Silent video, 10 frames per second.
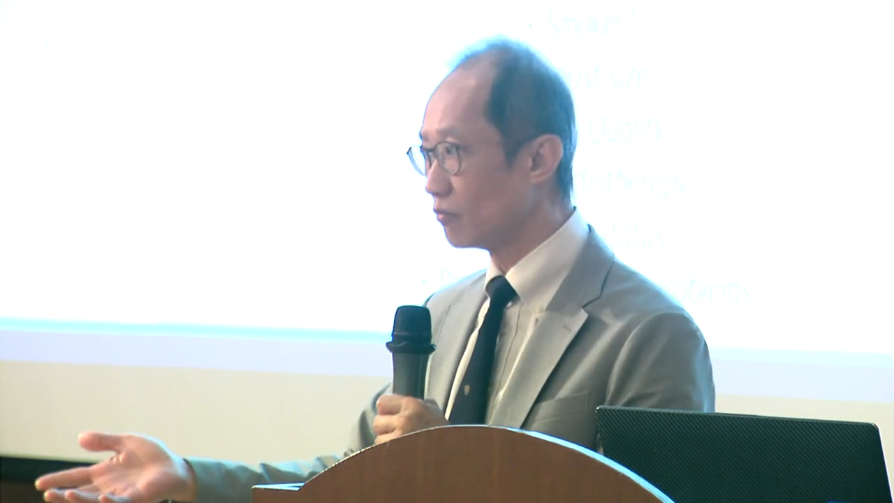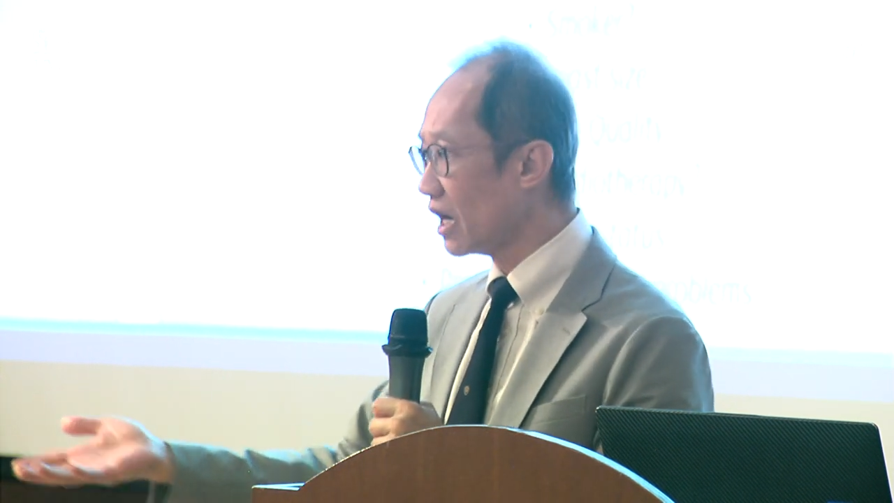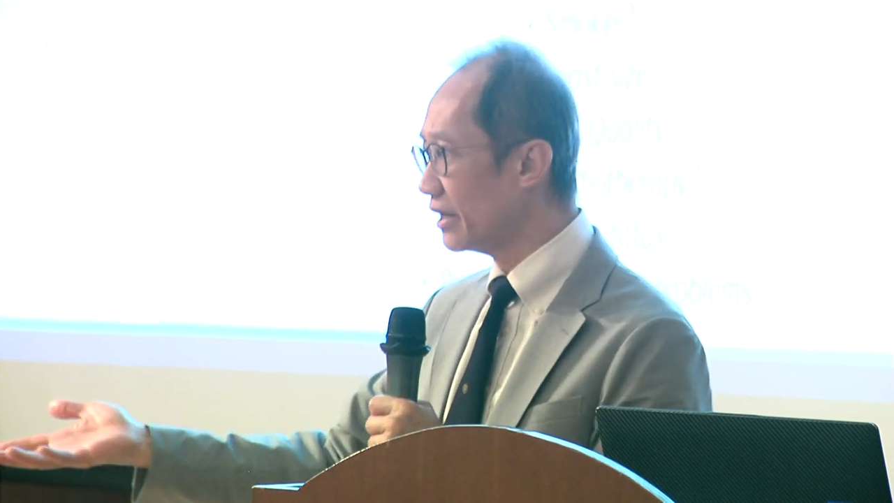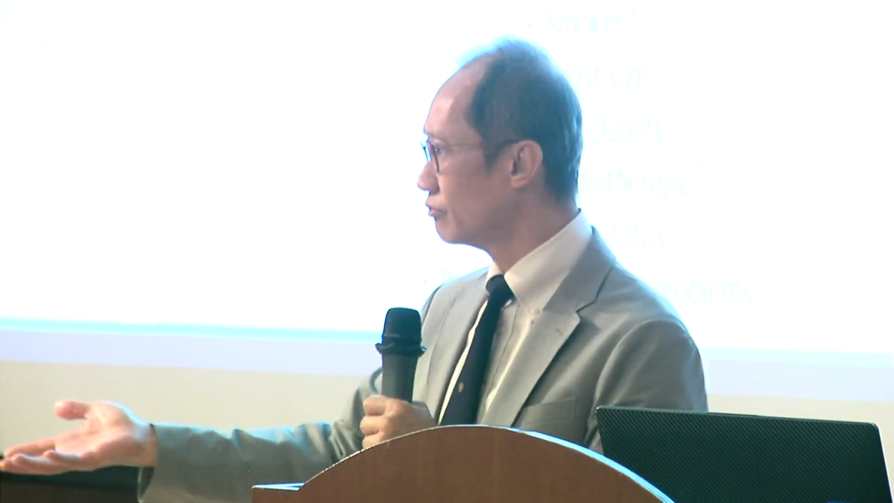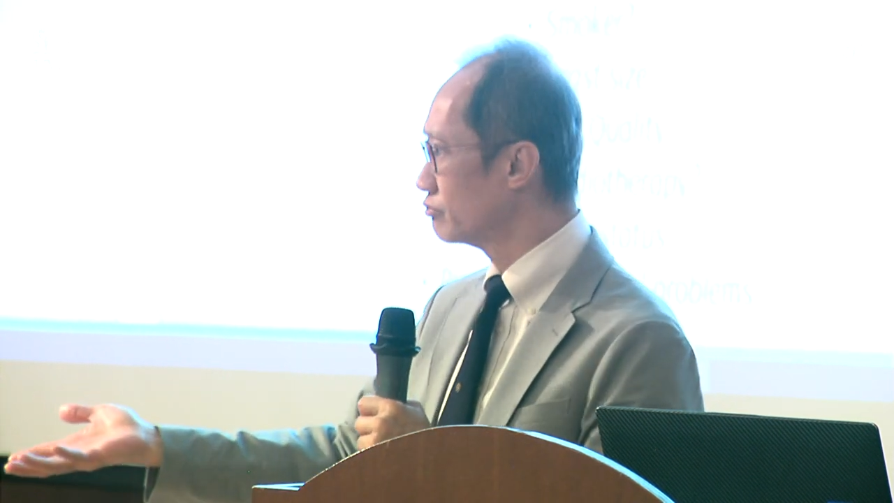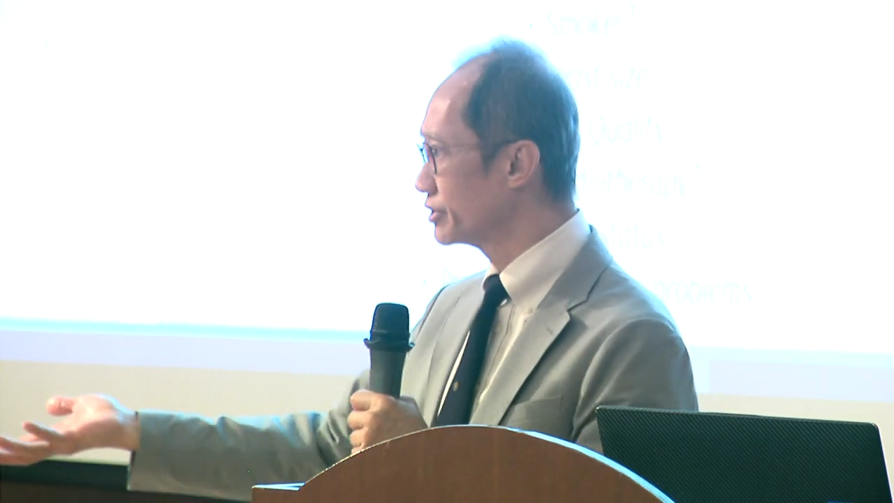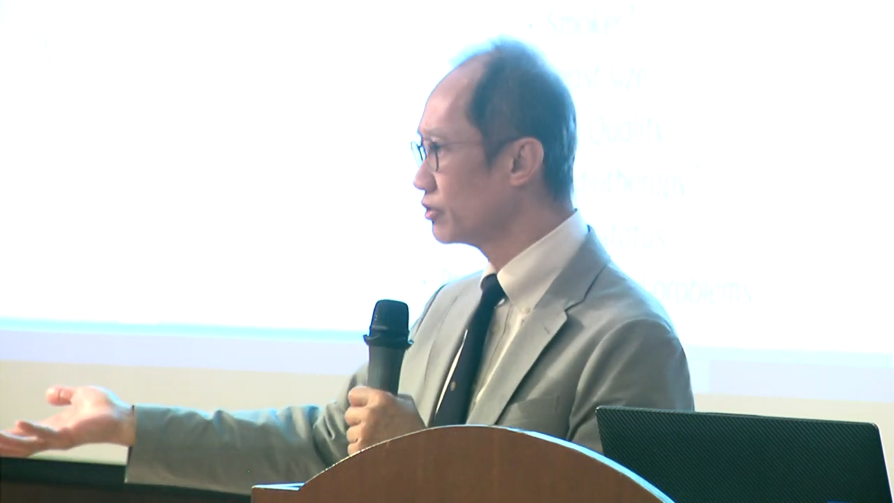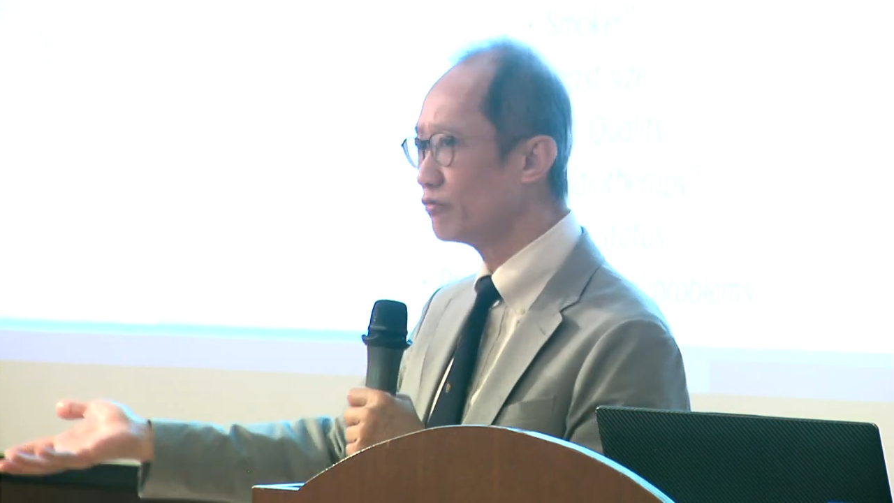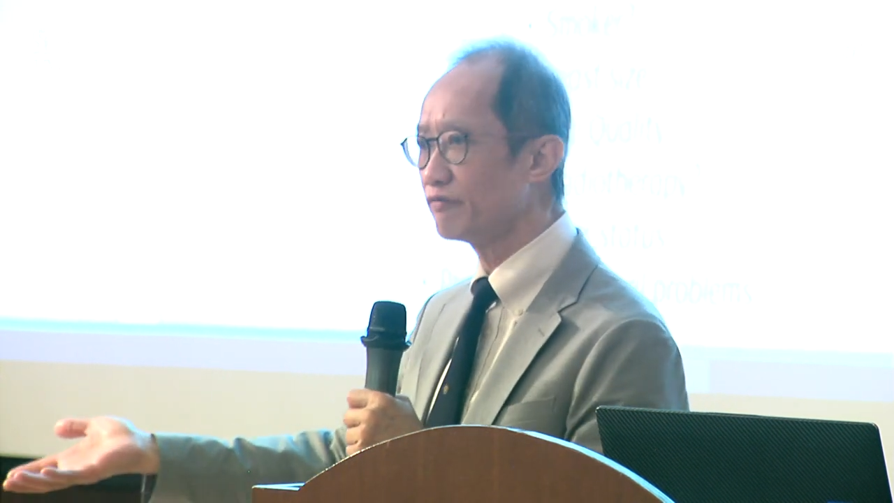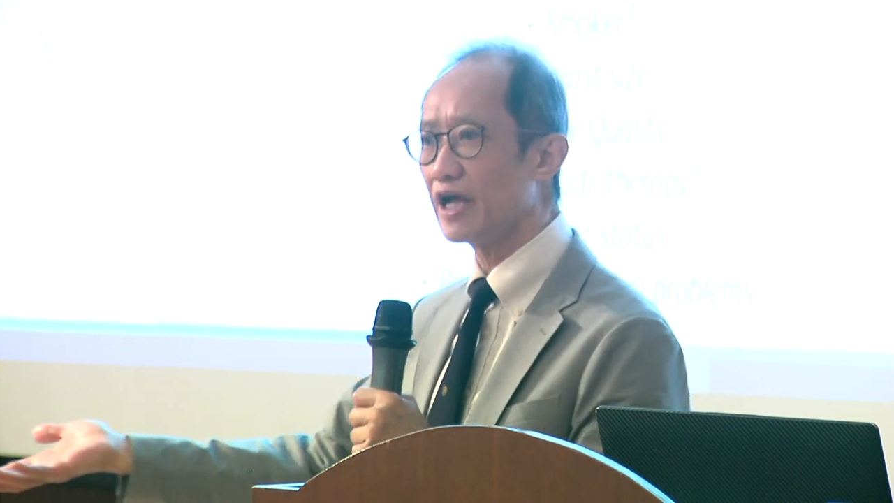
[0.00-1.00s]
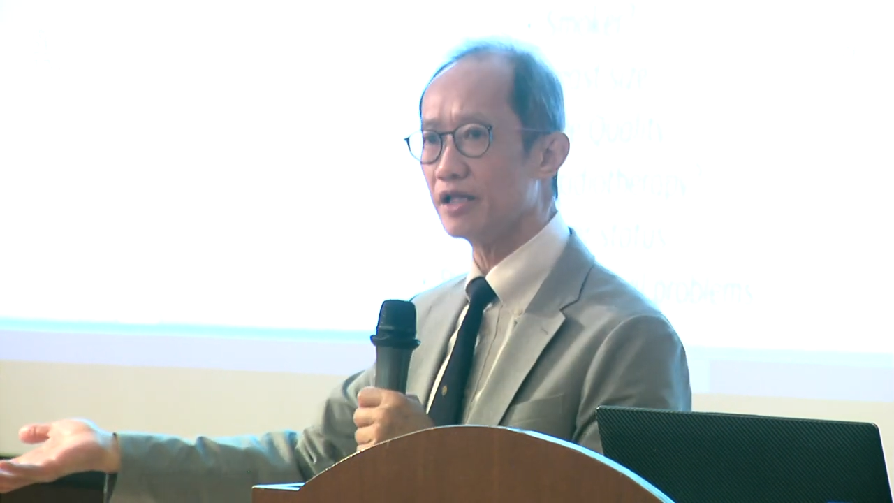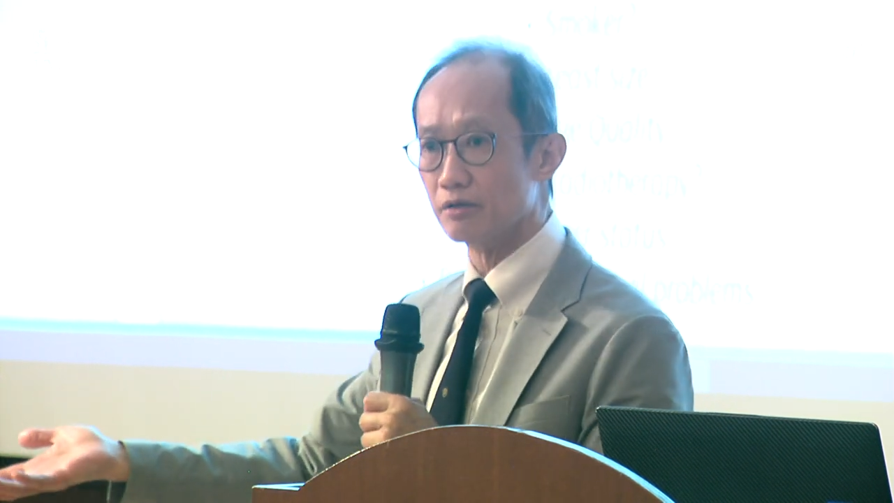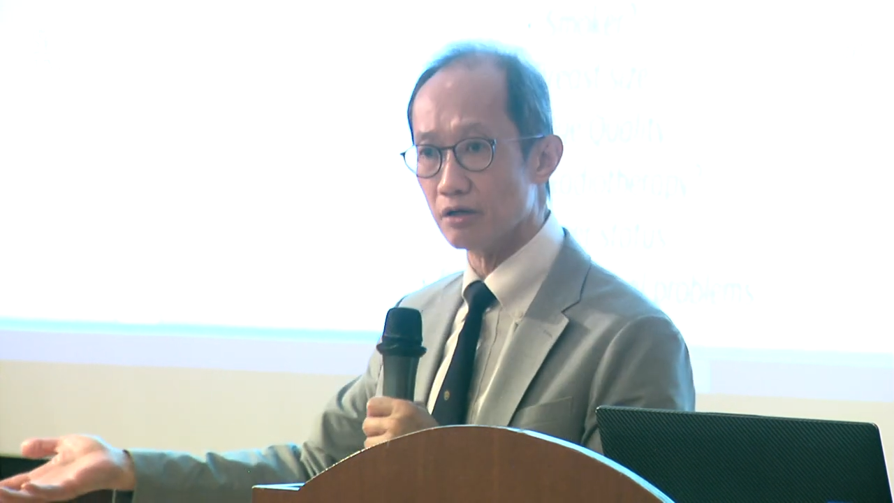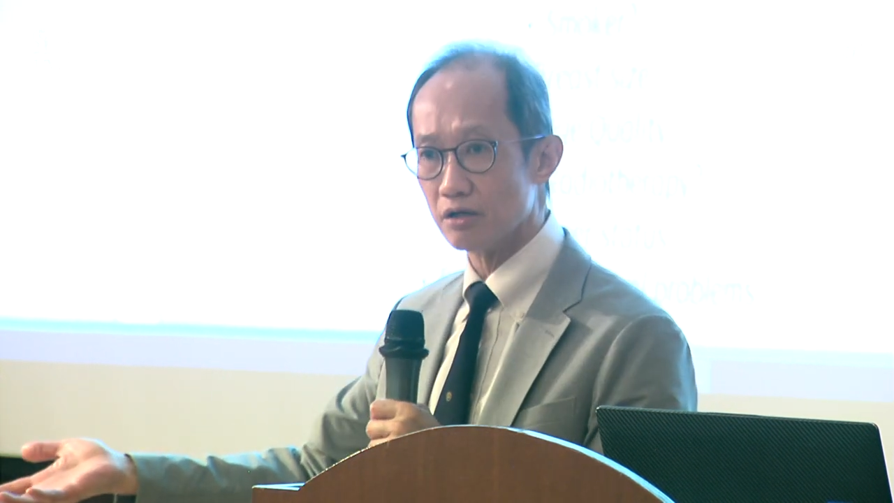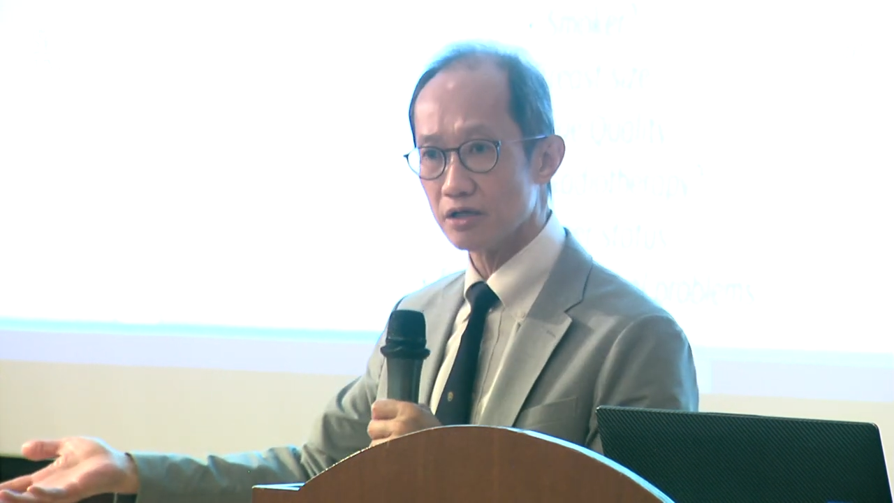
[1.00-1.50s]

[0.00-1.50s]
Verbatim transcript: Why so vain?